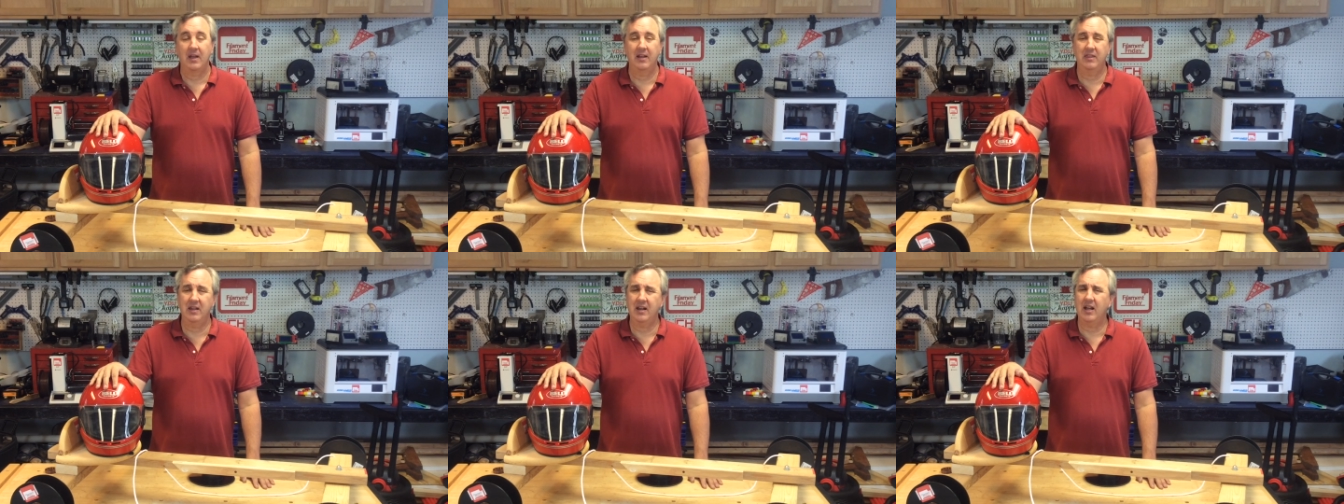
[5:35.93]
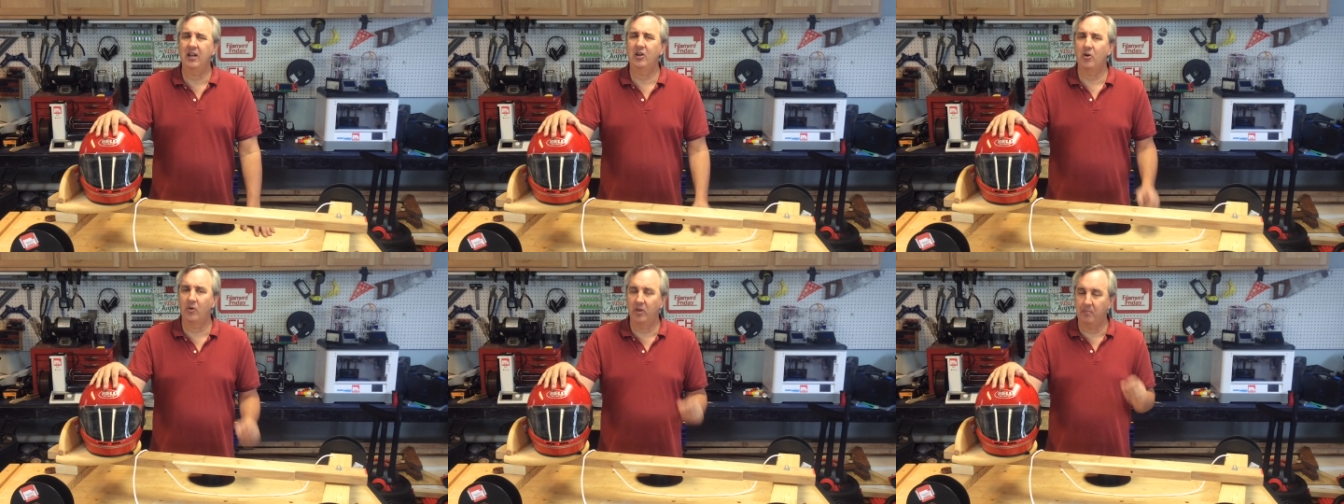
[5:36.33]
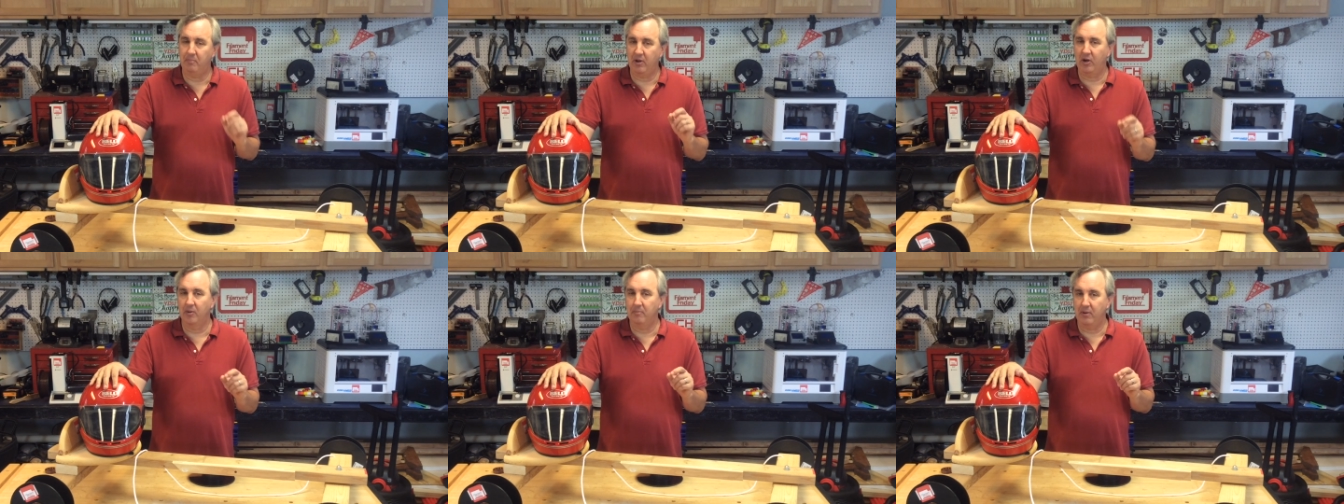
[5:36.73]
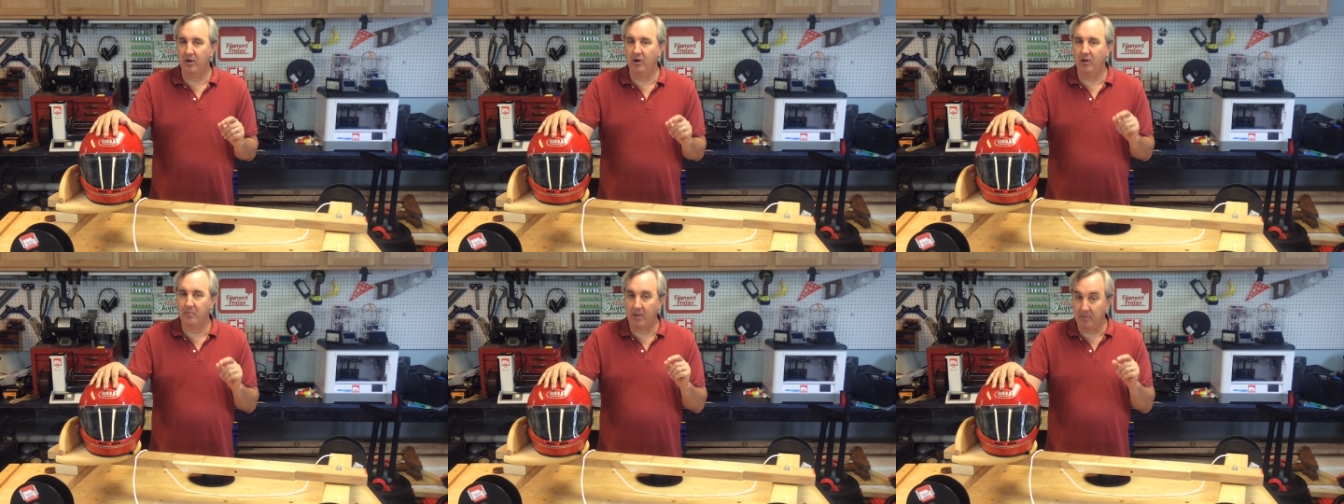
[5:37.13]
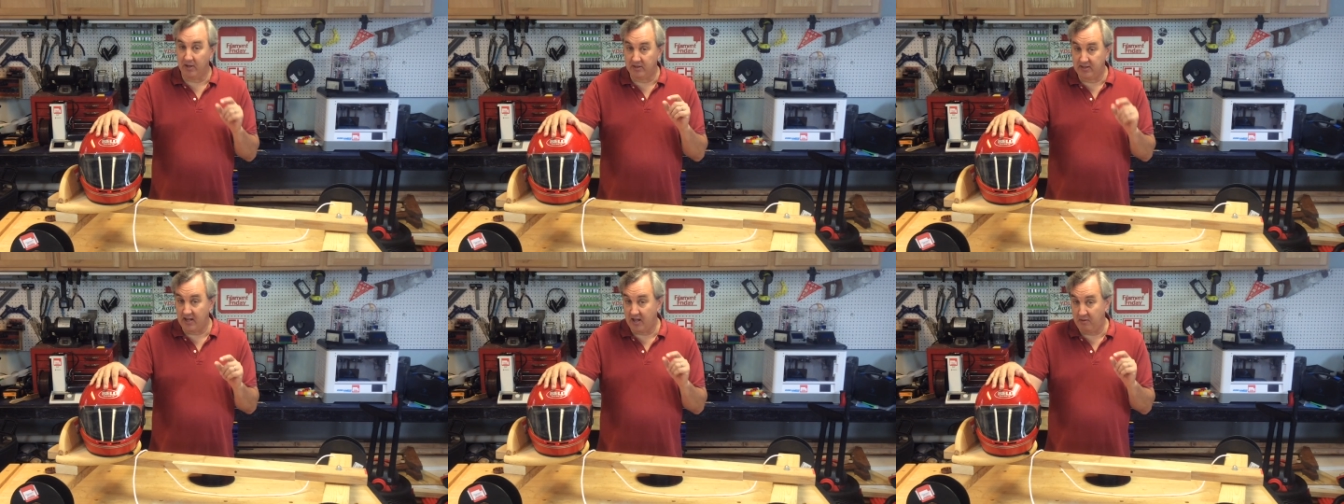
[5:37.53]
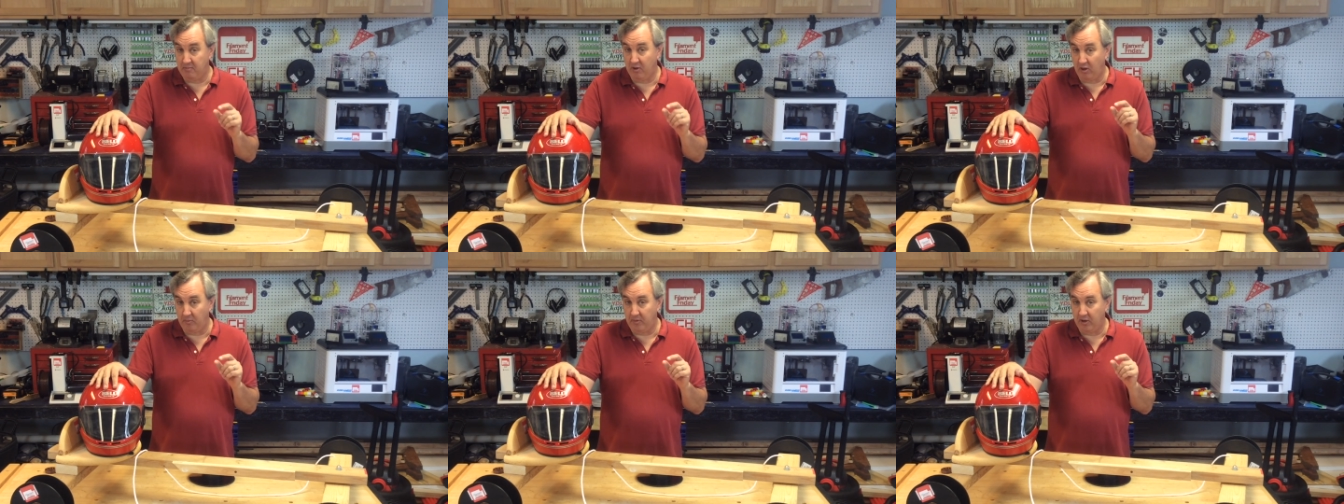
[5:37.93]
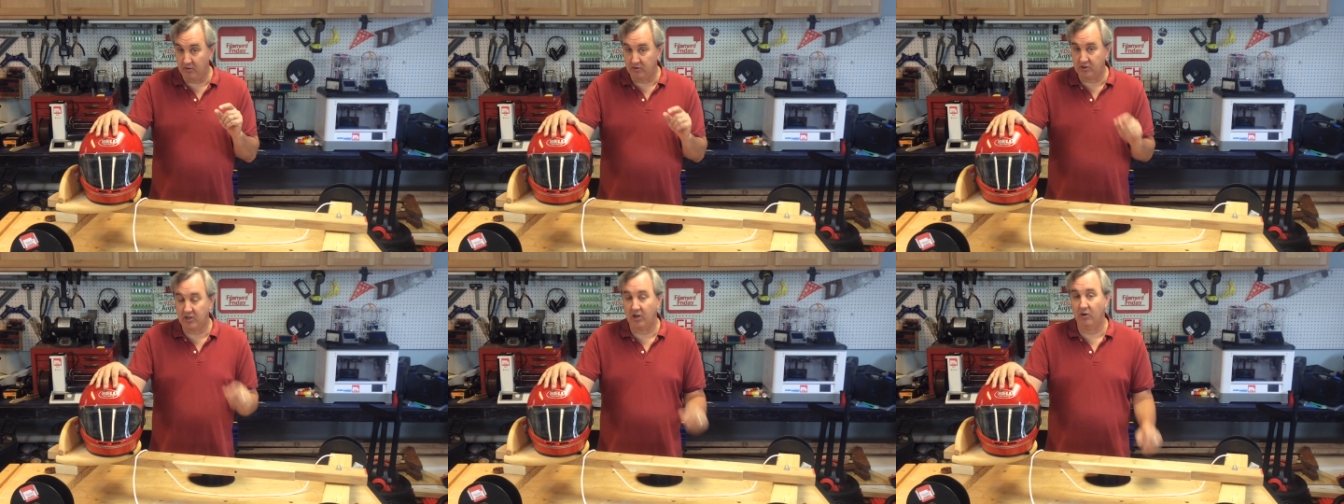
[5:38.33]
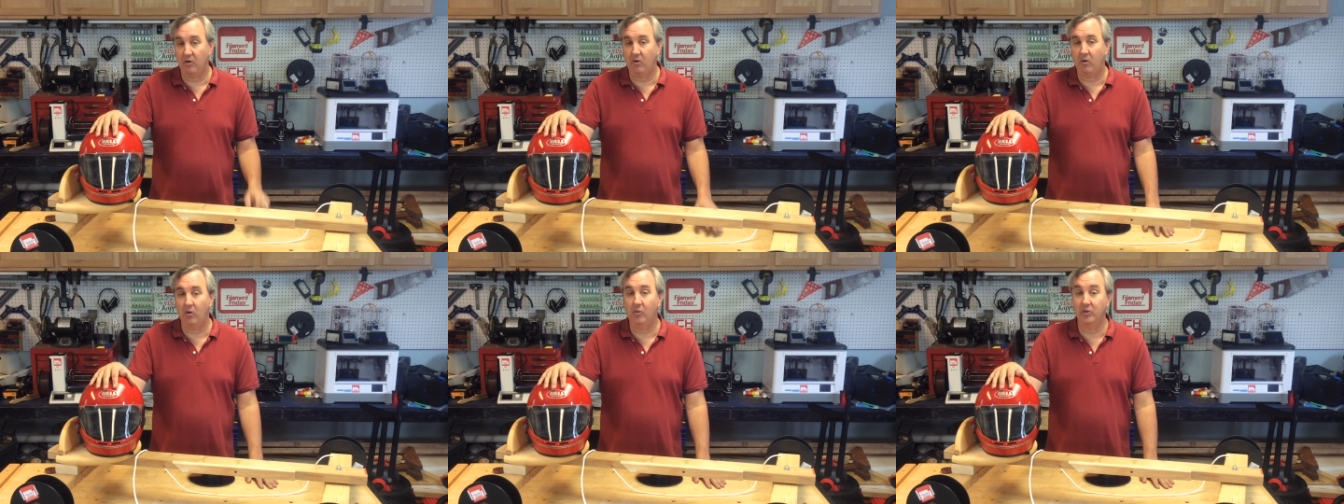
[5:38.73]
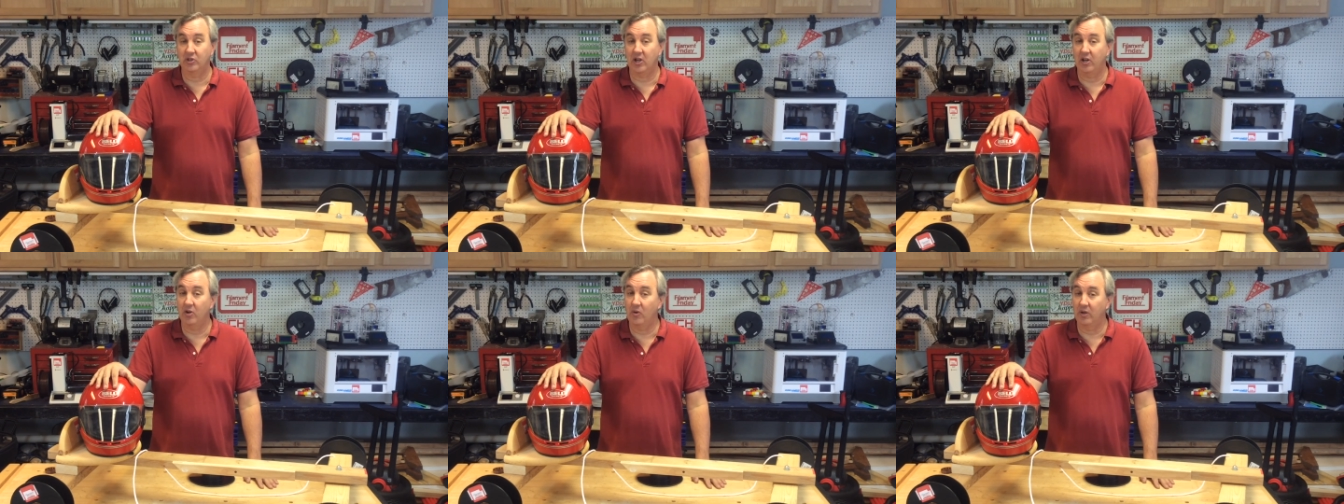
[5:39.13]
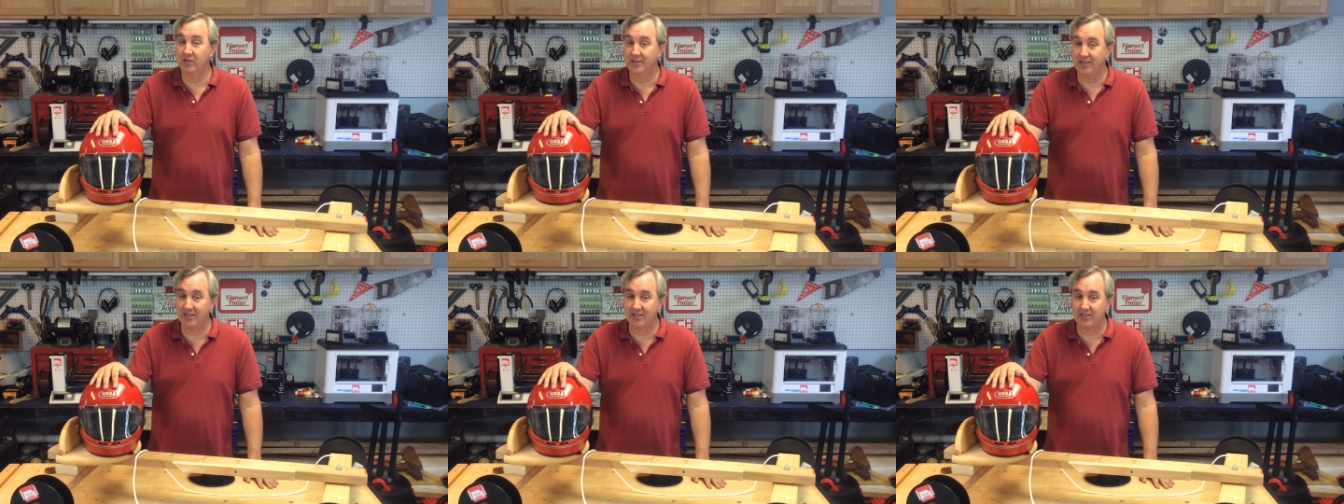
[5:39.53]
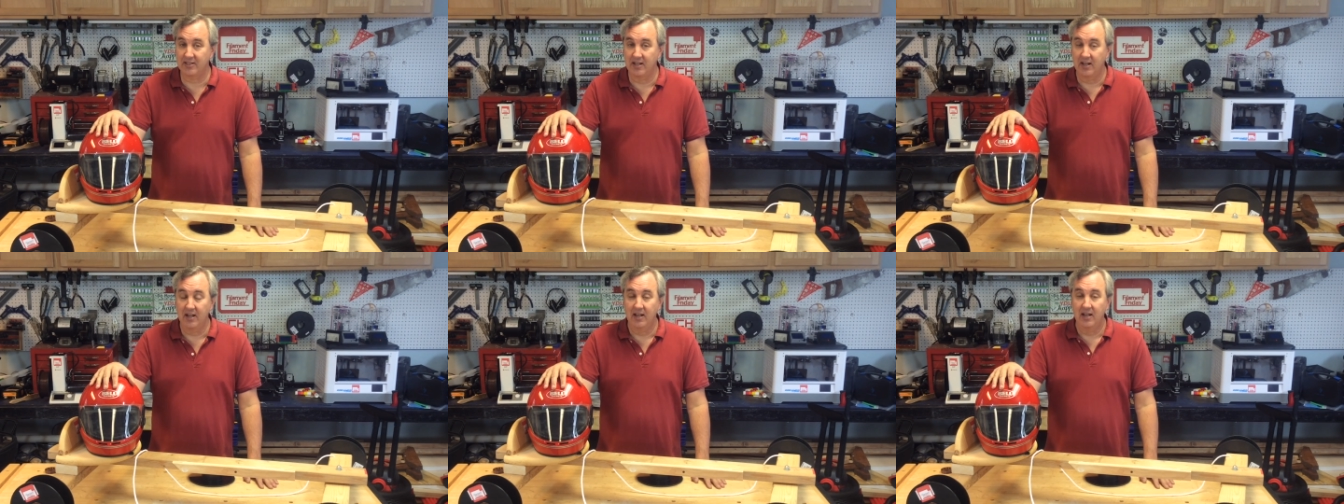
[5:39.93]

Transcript: I think I'd go with a bigger bearing, maybe a 10 millimeter center hole, which I know exists,